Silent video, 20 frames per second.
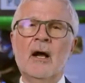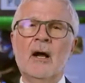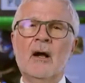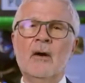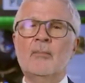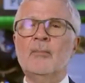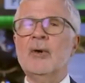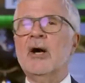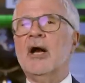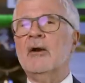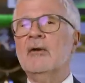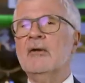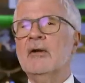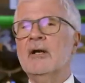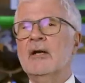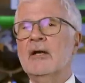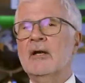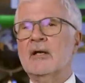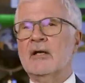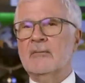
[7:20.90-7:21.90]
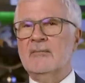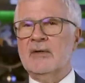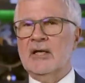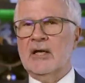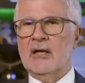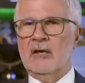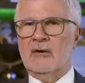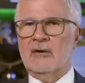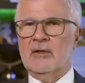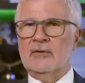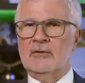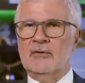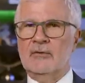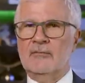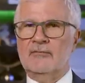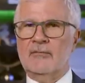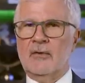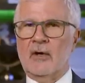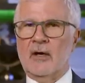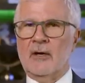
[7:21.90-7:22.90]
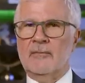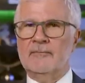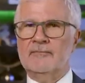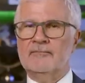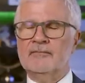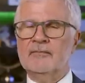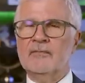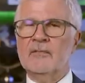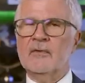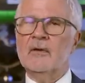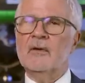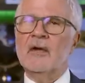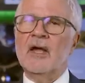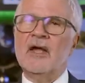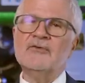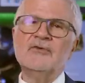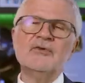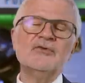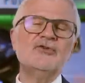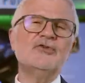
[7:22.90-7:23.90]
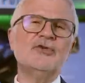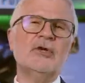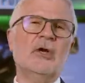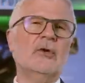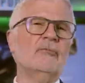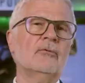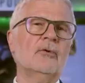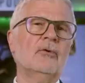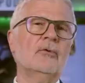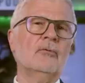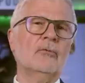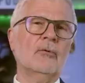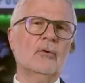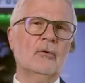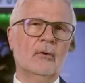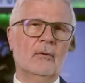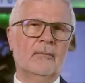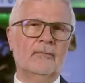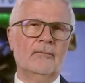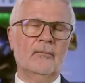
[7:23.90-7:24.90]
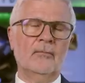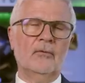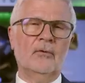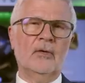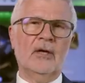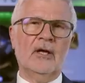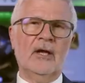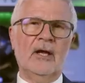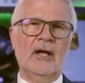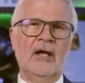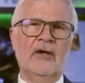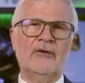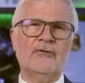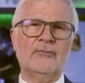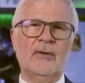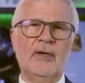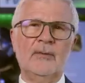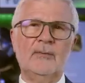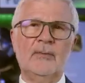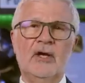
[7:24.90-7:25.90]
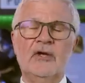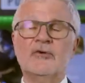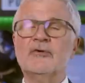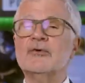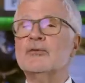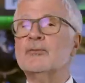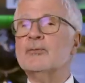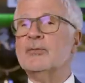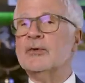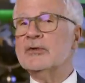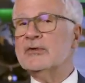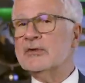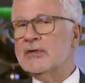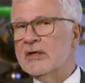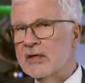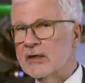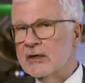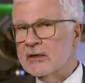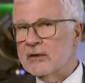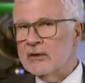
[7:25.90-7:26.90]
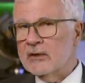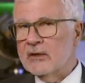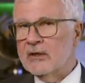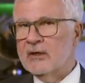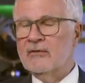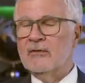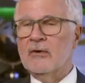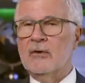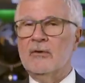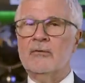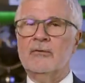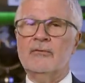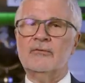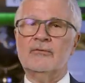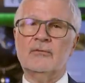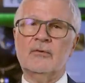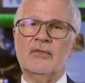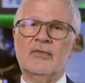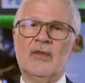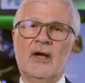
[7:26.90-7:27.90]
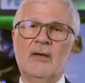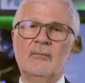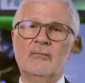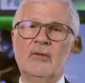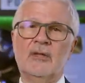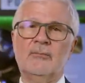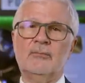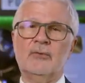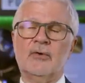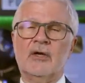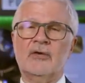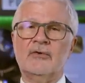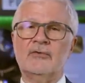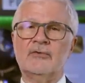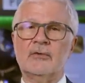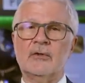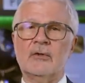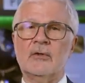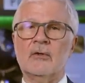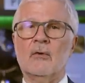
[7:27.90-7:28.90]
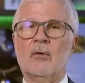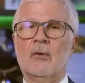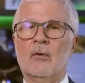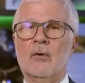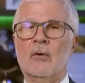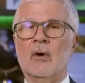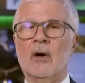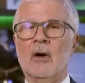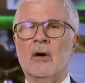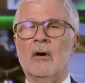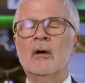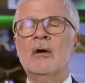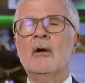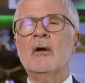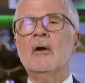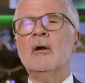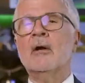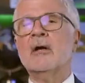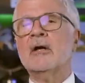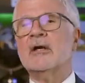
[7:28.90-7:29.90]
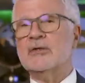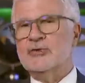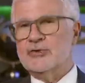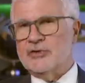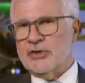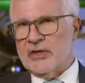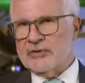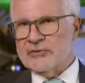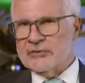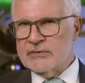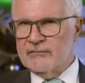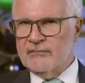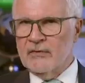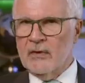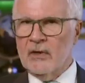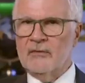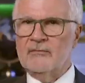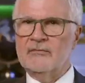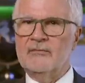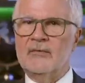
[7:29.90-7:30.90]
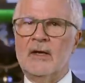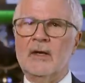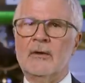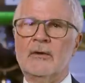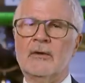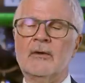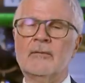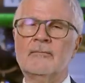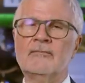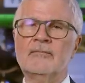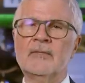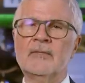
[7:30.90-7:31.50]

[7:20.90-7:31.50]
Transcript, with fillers: but it can be carried too far. As a general rule, what I ask my patients, particularly those with high blood pressure or congestive heart failure,